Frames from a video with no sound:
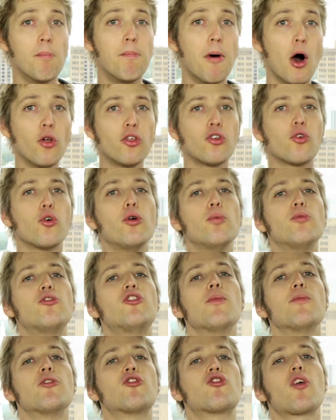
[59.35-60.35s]
Both groups
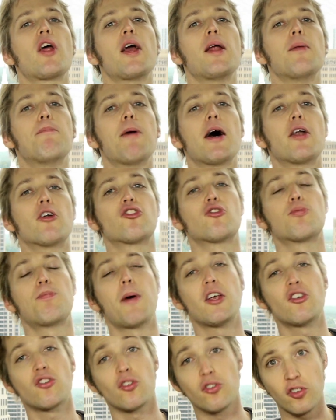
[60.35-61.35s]
demonstrate better
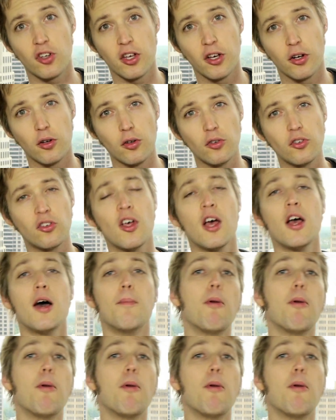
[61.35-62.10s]
spatial skills,